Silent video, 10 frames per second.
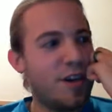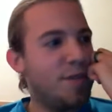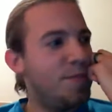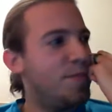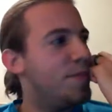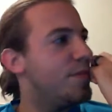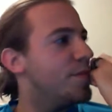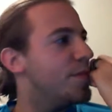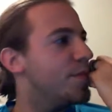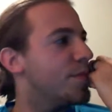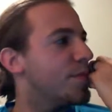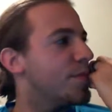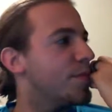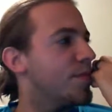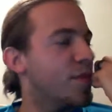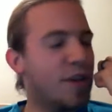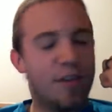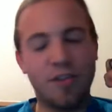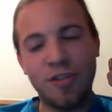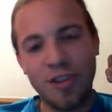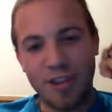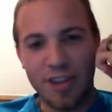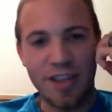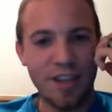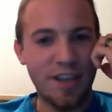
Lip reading: um, chili.